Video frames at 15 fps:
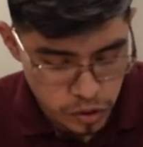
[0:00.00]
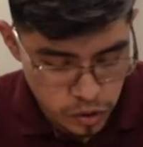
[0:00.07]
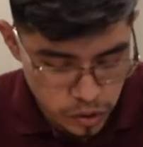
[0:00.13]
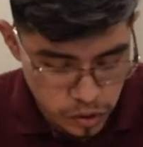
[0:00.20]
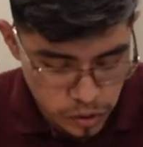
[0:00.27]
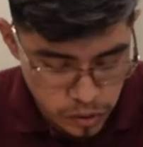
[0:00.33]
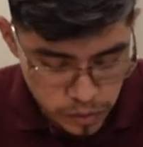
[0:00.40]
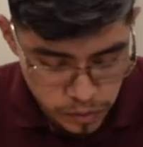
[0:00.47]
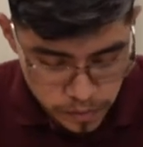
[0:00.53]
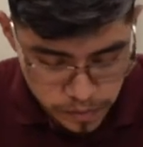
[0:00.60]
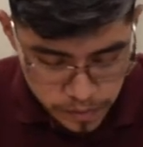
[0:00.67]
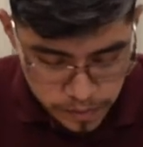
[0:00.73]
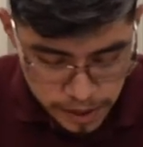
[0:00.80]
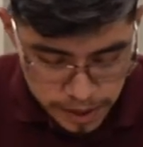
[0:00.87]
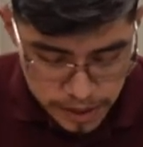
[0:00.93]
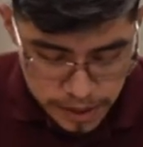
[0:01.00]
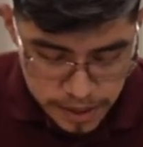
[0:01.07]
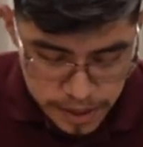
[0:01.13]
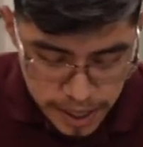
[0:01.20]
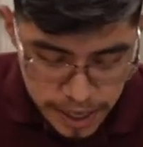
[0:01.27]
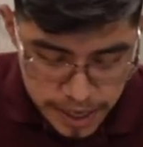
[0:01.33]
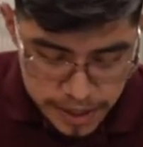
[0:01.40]
So, as I
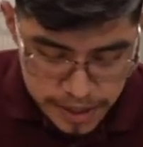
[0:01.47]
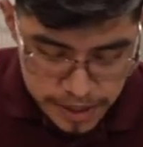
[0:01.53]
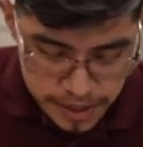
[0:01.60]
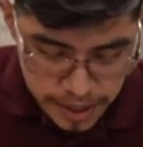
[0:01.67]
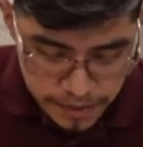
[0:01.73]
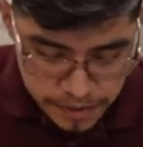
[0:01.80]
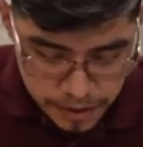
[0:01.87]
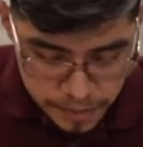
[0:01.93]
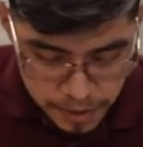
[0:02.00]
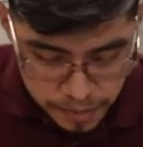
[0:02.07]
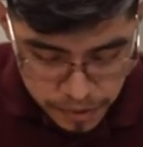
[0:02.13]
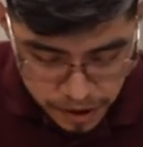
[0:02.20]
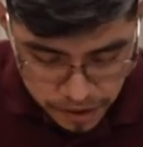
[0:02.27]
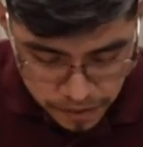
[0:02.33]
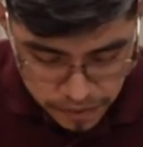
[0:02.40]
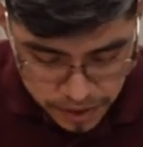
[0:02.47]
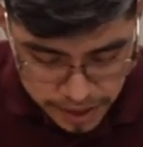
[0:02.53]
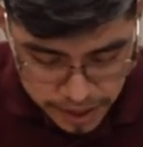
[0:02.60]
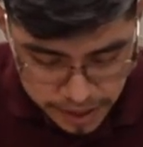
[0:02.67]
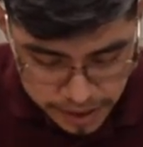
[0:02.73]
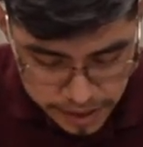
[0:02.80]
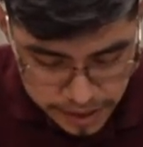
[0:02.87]
said, it doesn't have to be
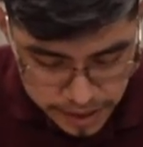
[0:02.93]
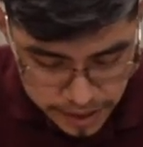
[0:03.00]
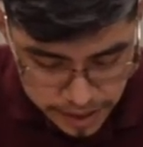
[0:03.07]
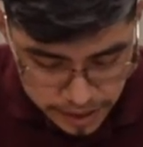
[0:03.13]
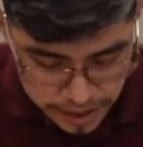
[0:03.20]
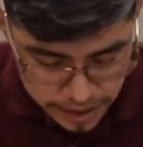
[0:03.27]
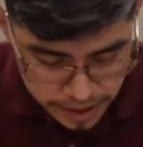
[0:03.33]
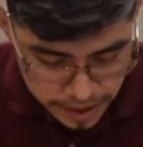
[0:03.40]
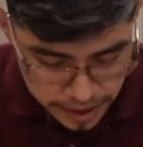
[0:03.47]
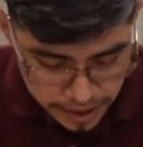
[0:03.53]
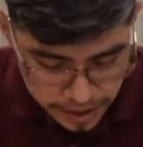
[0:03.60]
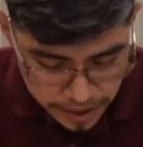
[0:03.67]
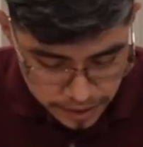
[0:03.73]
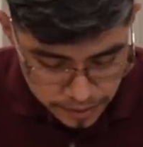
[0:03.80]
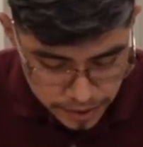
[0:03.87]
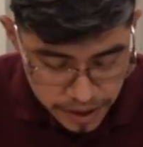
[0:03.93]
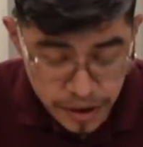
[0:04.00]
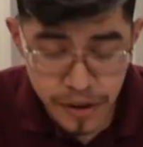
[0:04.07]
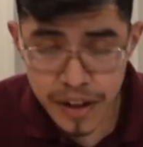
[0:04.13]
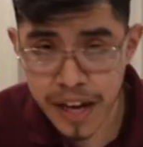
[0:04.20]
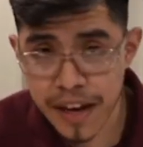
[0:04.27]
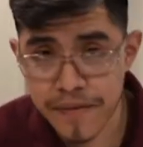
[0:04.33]
perfect. Uh, we
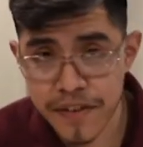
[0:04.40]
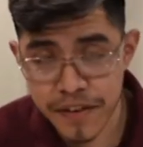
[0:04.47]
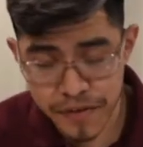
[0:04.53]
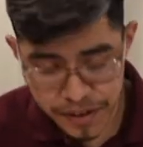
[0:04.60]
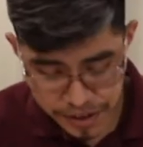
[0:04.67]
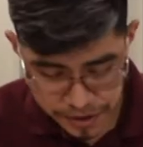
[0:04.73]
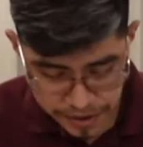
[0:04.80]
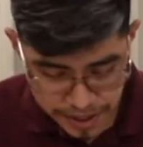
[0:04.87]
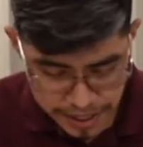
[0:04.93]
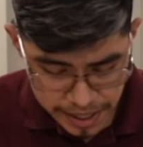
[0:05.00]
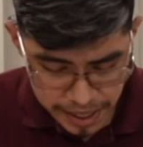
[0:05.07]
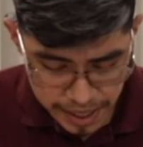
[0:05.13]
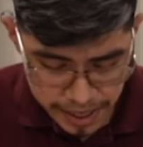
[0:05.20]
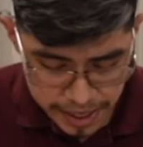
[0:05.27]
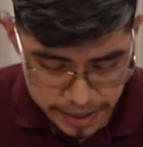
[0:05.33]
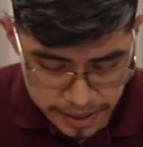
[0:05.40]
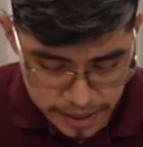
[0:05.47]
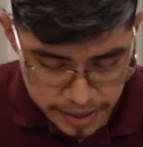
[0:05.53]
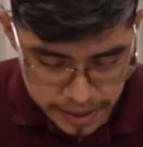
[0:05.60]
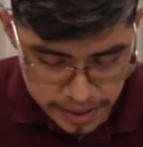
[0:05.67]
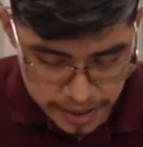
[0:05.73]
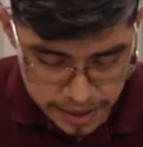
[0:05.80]
all have different unique
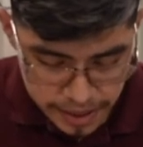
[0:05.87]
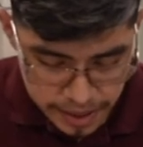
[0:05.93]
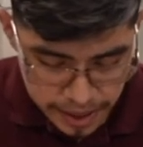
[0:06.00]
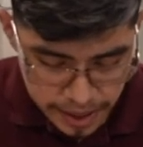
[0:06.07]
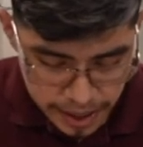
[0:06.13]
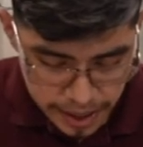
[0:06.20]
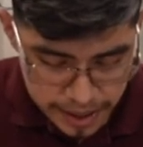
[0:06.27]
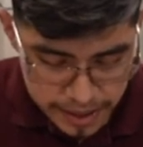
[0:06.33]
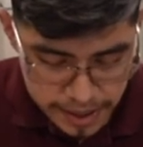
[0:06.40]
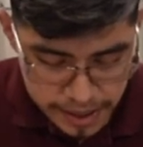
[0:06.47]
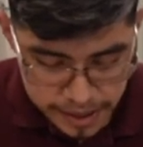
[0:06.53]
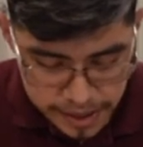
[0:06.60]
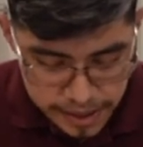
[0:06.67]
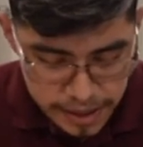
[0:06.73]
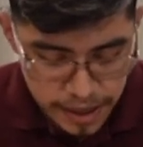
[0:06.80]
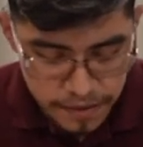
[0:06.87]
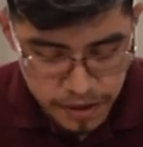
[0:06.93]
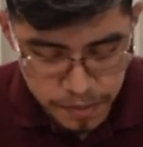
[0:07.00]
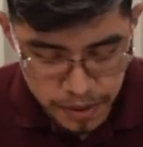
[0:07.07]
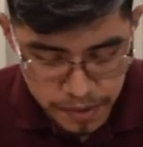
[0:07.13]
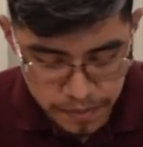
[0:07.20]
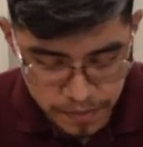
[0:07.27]
hands cut this not to
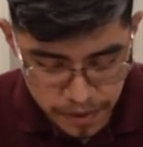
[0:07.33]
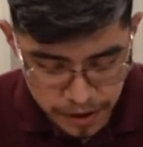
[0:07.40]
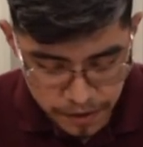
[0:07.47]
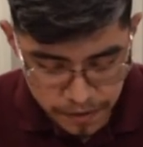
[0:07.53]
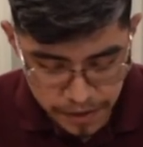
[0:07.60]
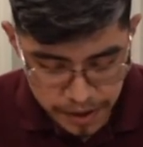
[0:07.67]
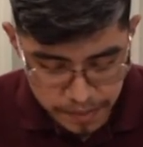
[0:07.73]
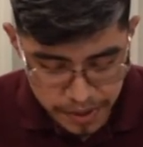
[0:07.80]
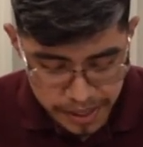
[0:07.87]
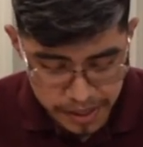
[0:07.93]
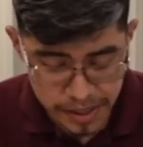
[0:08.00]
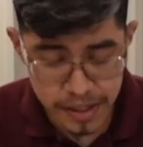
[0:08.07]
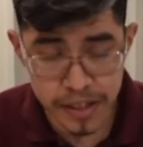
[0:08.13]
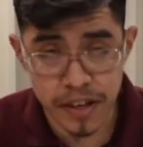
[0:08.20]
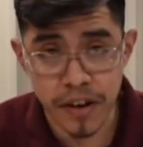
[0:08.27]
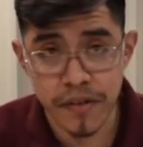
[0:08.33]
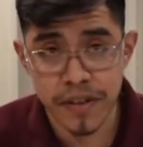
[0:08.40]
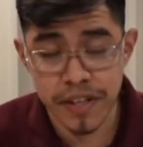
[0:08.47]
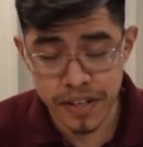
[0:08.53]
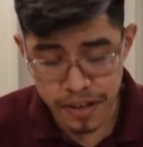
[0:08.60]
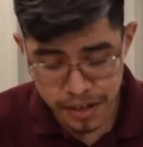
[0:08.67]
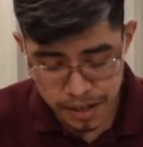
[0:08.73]
be perfect because you know
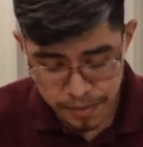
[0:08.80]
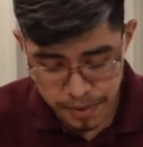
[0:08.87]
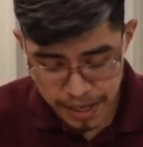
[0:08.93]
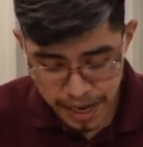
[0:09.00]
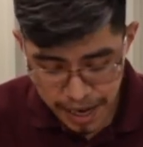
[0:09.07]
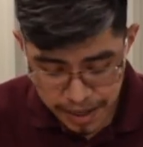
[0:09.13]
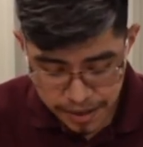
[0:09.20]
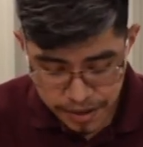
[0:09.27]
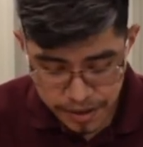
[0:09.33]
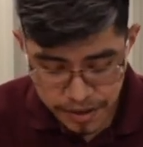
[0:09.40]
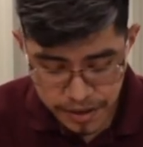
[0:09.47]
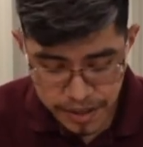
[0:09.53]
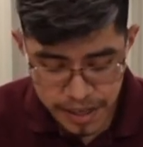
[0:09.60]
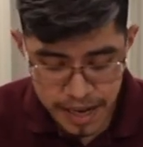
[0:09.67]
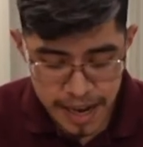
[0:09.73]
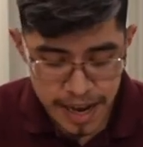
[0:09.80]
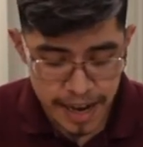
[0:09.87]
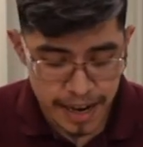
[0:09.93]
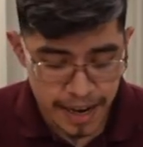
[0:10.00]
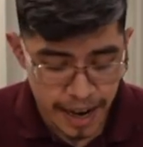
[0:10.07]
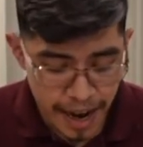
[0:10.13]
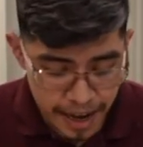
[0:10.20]
these are going to be antlers
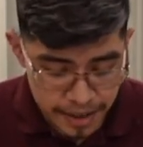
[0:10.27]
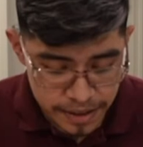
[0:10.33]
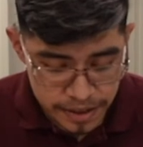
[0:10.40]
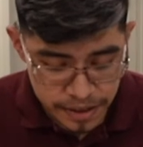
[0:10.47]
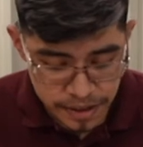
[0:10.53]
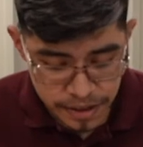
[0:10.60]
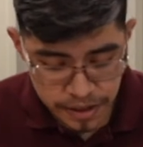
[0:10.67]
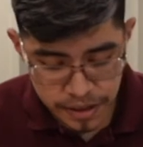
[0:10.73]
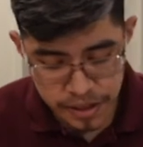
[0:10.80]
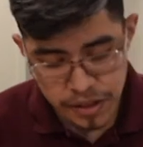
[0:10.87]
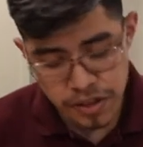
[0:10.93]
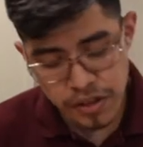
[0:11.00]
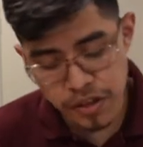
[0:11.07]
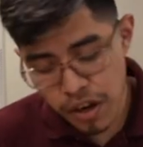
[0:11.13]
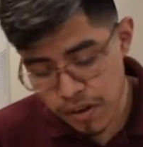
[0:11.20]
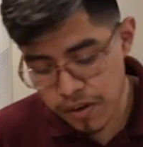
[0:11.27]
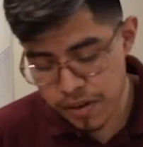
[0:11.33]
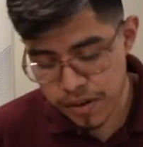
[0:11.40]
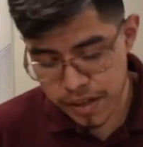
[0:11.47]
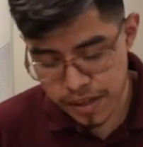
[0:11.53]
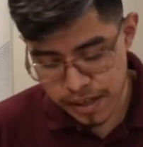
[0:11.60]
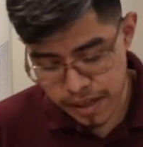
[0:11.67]
and the antlers don't
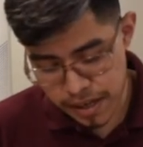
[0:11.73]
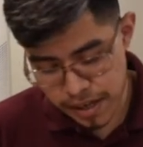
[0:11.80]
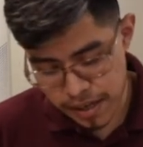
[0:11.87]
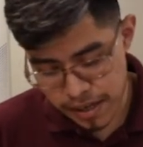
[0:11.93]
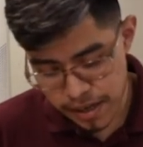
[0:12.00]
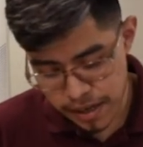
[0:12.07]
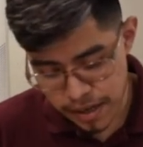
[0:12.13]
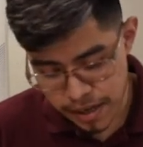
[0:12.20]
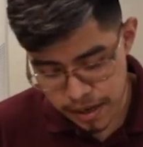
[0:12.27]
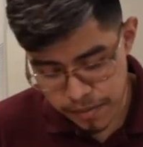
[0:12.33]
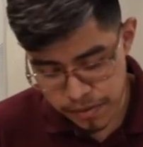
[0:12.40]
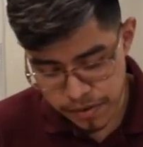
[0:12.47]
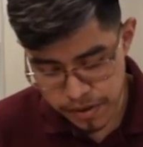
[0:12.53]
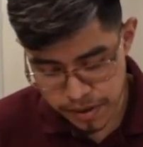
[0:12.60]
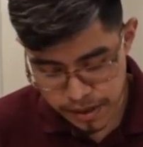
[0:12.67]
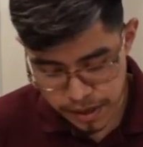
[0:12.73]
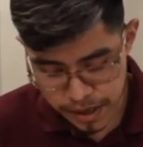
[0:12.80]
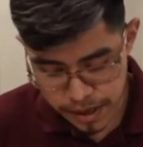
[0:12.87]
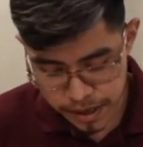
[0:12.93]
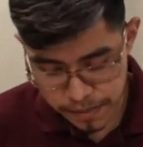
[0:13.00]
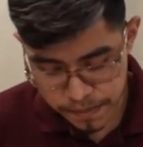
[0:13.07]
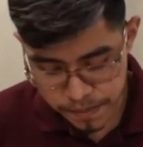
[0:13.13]
look alike uh, most of the
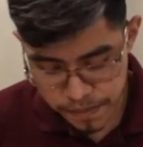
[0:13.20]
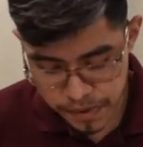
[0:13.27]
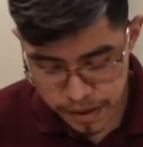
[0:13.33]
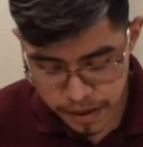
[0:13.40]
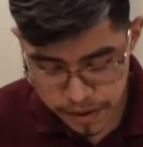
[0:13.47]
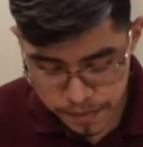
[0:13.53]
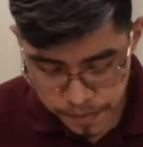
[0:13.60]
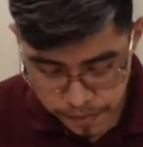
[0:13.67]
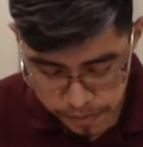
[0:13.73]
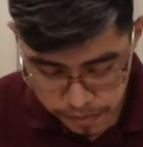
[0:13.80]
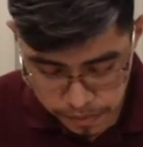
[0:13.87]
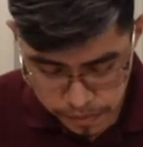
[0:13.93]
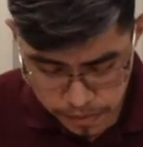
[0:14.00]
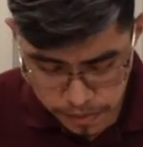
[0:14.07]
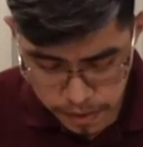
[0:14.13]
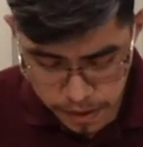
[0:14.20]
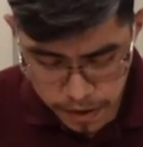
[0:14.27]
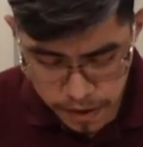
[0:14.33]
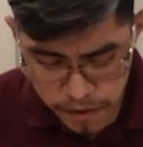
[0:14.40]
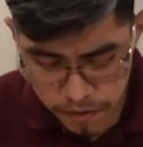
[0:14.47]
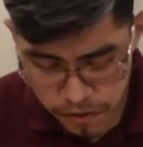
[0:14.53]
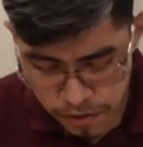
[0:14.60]
time
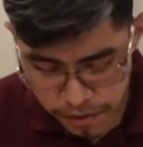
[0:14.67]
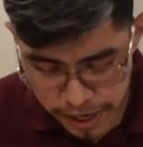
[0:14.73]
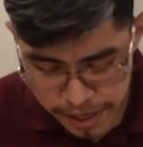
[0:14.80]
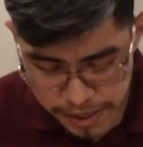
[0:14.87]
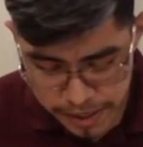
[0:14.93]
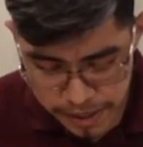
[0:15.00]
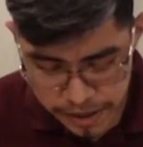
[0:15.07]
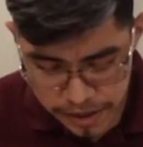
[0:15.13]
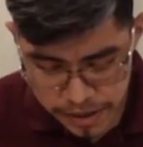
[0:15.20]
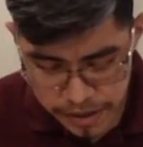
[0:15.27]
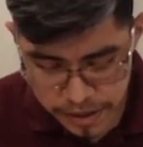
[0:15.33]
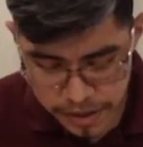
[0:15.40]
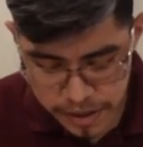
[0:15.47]
for reindeers.